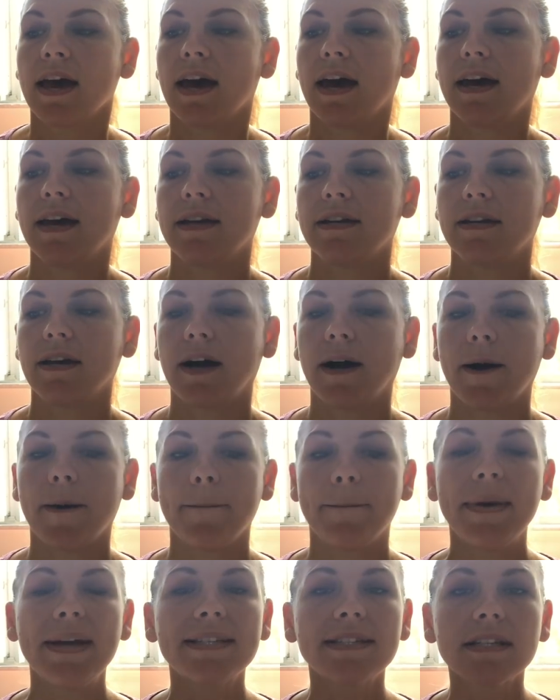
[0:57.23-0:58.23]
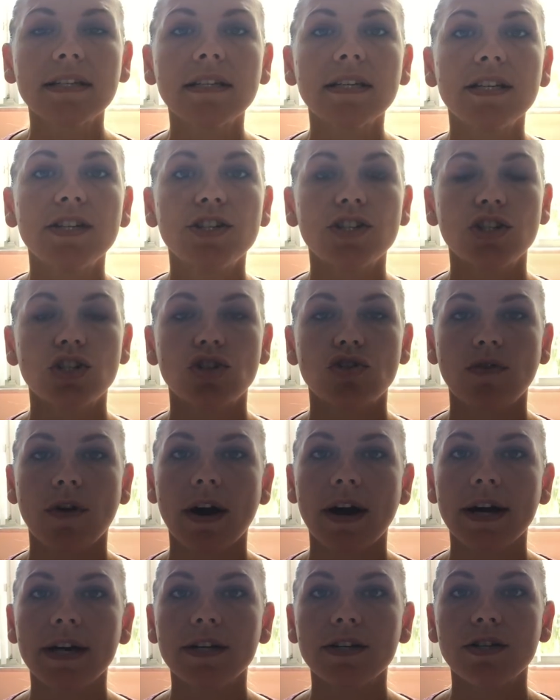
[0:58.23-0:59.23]
and um, basically just
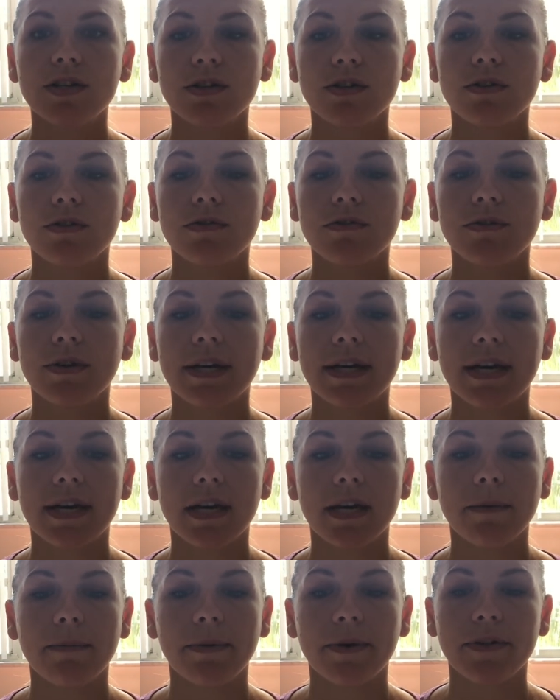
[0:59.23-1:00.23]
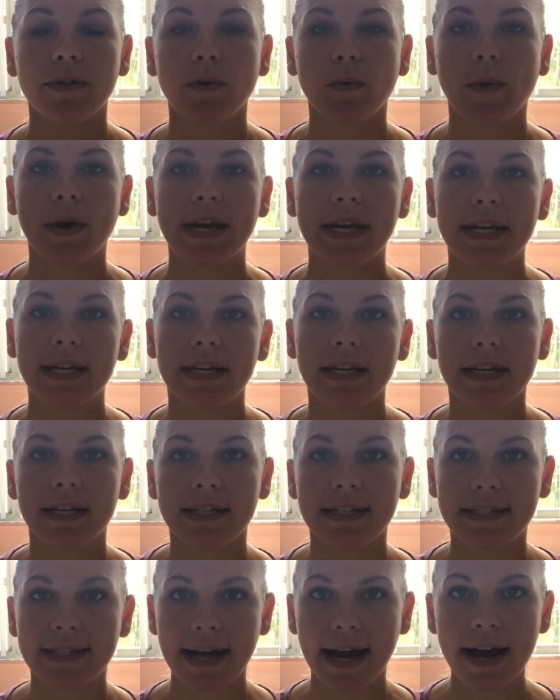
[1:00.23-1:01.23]
try to keep the weight
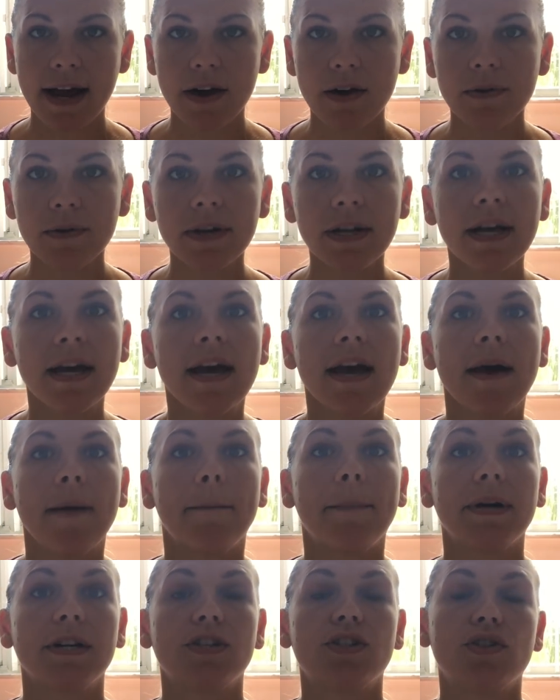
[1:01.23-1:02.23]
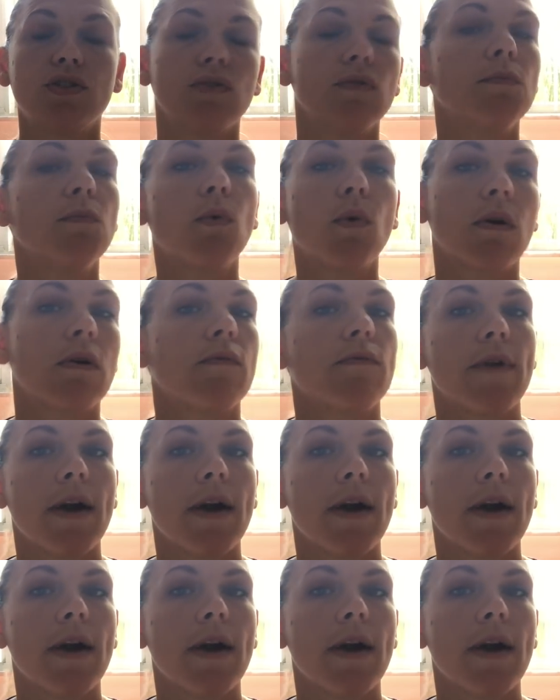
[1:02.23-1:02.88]
down but do more